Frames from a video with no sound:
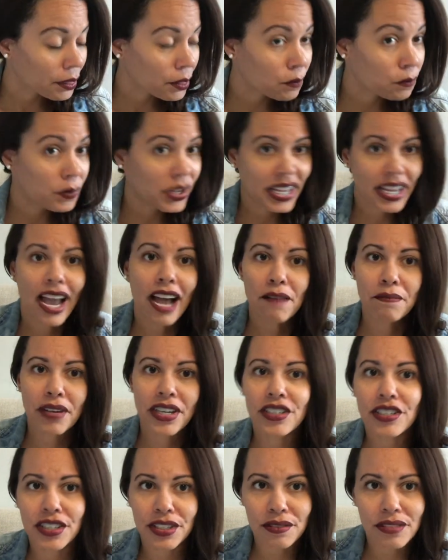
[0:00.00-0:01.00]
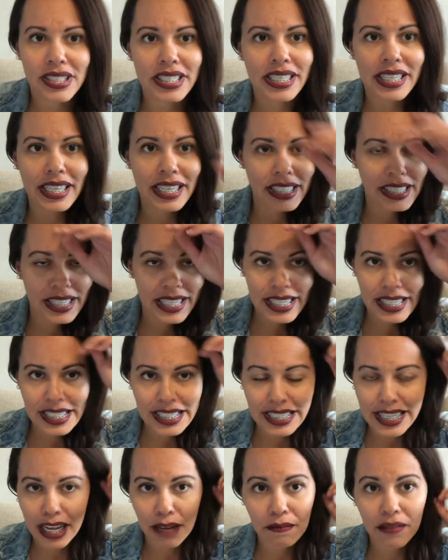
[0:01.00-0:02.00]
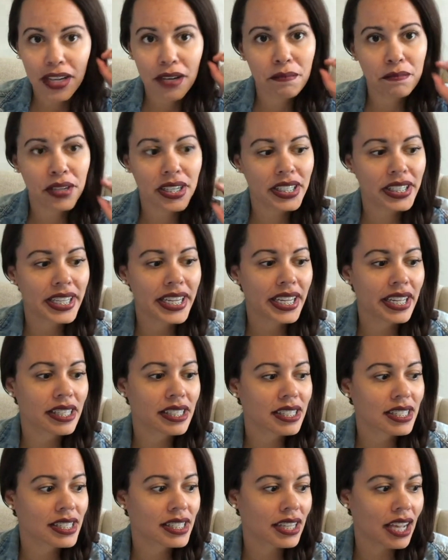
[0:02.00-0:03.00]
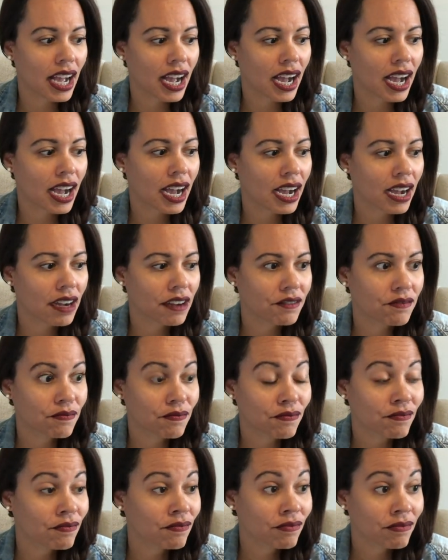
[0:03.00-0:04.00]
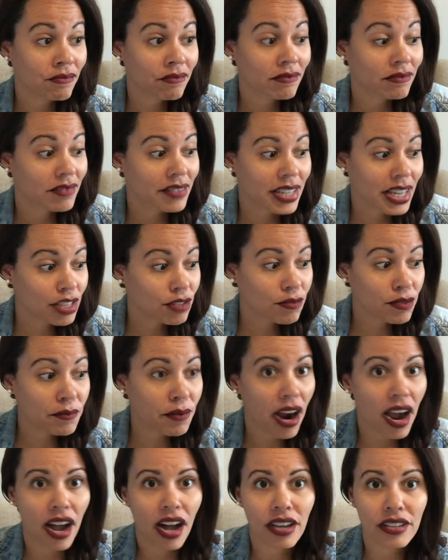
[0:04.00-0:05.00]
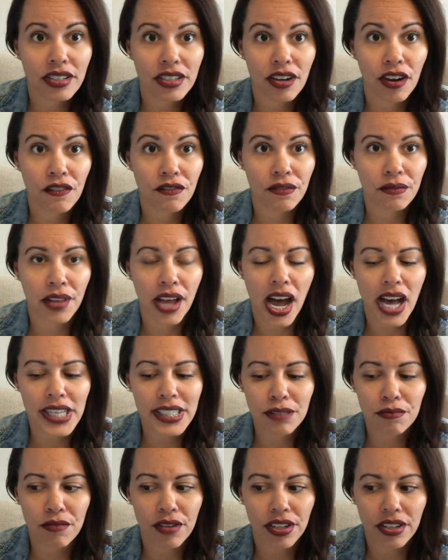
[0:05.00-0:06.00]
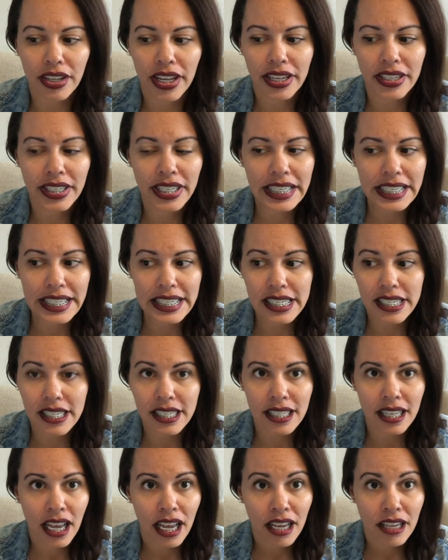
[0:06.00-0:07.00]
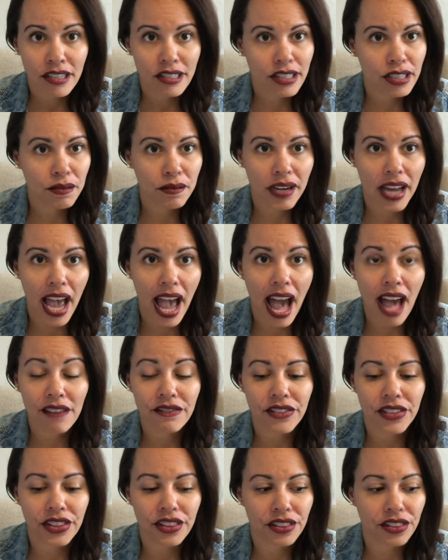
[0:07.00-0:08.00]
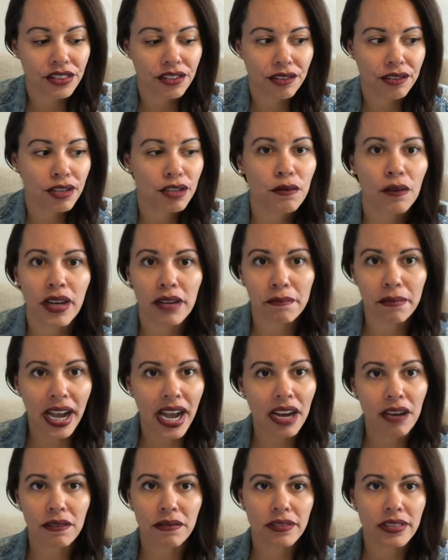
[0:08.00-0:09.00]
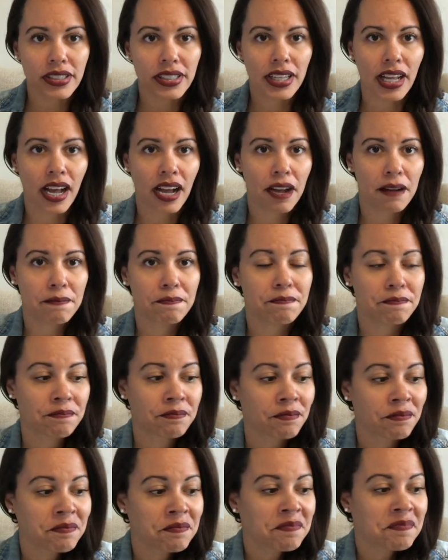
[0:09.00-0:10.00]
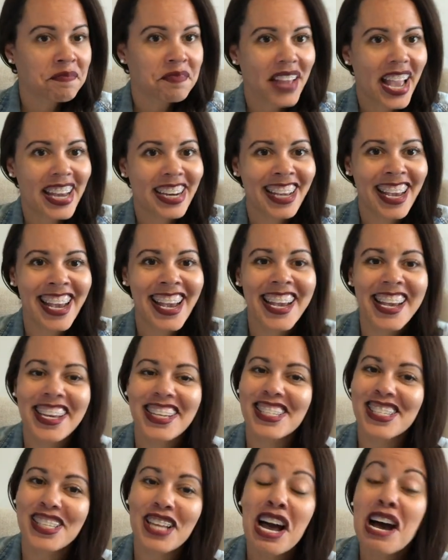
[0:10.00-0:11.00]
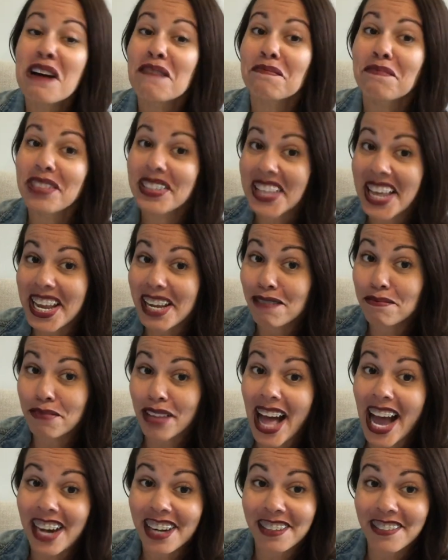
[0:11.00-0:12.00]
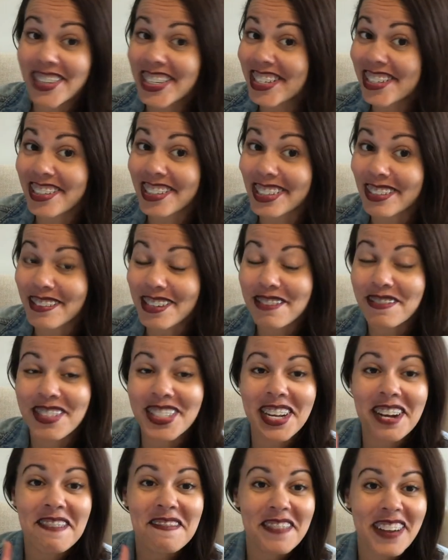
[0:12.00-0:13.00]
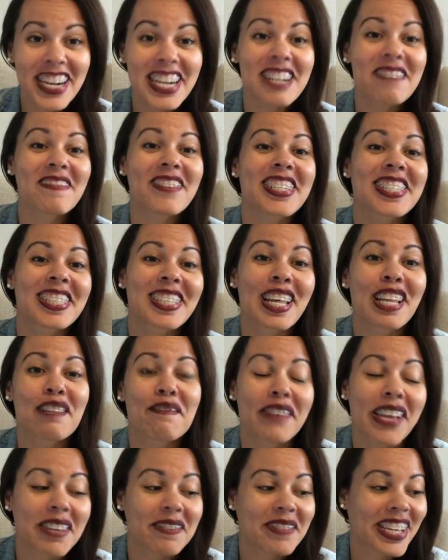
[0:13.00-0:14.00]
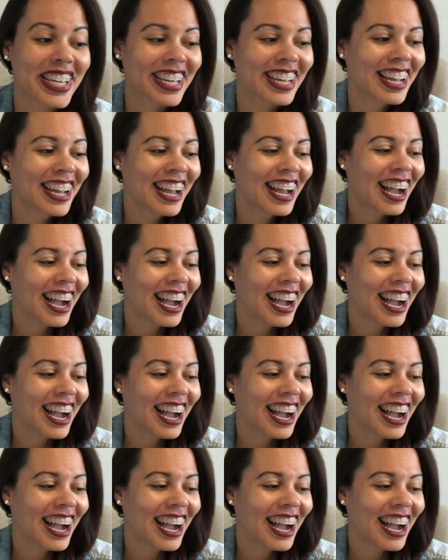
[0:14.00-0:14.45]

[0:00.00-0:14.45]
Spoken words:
We have been using these same completes since we brought Eldon home from the hospital, and he's 2.5 and 31 pounds. And his plain black original, which was our very first Lillebaby,